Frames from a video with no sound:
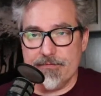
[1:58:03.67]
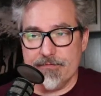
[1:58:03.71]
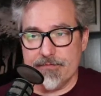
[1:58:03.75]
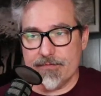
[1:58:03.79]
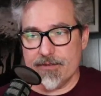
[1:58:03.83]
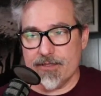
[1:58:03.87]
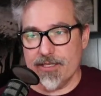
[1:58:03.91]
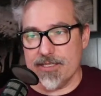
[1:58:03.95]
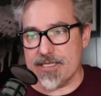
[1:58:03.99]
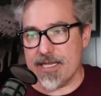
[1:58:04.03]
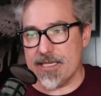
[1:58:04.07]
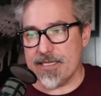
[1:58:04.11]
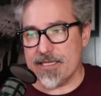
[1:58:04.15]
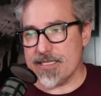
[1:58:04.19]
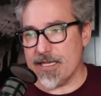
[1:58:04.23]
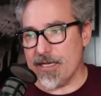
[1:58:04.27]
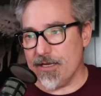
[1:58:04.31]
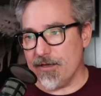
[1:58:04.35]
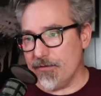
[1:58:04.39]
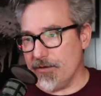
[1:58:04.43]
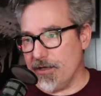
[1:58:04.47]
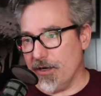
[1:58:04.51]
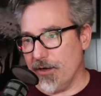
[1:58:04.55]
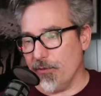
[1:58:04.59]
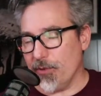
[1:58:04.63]
because I
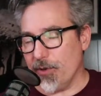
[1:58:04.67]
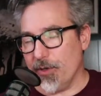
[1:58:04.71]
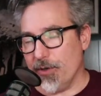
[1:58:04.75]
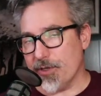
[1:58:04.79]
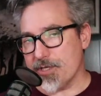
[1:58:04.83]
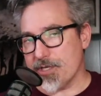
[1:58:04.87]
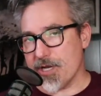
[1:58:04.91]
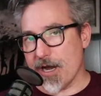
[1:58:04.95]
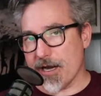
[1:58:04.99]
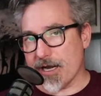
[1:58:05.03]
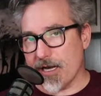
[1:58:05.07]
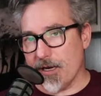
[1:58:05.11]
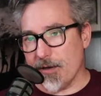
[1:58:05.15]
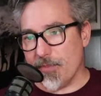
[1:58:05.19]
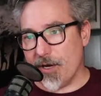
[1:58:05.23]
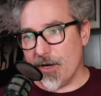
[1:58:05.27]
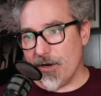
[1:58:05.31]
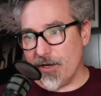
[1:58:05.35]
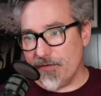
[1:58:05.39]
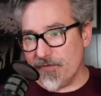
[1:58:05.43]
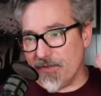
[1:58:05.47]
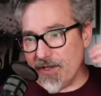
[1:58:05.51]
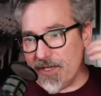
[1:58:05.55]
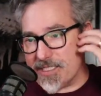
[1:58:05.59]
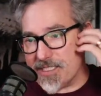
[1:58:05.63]
said, we were talking about
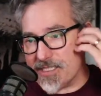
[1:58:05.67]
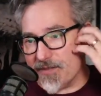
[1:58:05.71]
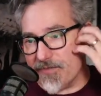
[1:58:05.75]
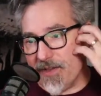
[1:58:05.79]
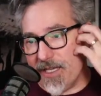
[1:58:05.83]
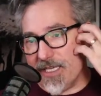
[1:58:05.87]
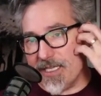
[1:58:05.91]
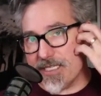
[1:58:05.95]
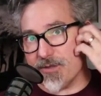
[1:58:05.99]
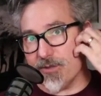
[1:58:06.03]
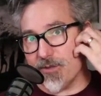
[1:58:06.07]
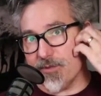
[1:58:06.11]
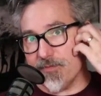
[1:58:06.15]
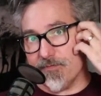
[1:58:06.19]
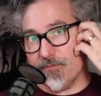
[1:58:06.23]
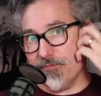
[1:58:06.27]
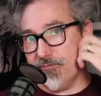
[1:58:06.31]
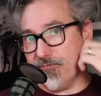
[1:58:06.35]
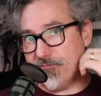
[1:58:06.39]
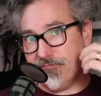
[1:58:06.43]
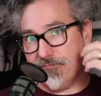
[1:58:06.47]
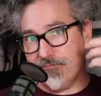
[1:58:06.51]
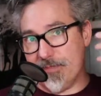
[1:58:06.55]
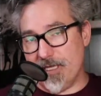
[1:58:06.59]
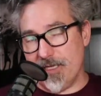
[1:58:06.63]
it face to face,
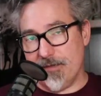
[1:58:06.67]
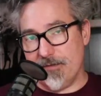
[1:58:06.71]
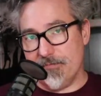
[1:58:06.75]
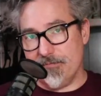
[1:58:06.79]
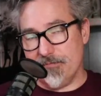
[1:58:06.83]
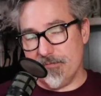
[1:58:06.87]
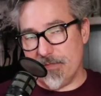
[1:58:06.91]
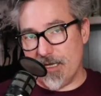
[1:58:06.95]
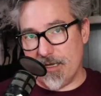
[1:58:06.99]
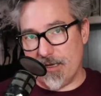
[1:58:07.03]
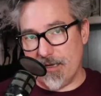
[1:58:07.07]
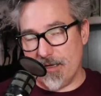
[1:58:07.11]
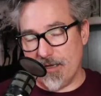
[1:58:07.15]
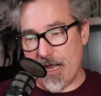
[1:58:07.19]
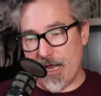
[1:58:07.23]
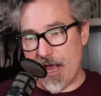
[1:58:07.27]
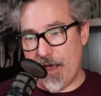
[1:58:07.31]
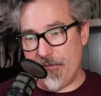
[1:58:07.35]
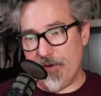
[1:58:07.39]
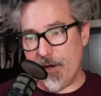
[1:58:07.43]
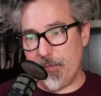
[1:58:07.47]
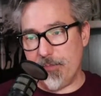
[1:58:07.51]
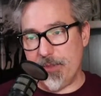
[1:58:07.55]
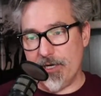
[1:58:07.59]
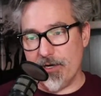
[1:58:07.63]

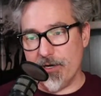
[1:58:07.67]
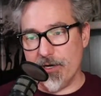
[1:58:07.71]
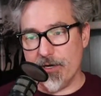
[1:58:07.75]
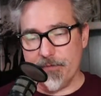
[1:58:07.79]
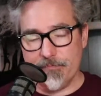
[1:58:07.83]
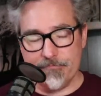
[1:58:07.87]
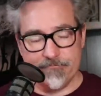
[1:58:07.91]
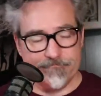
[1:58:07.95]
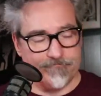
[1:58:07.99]
having a beer.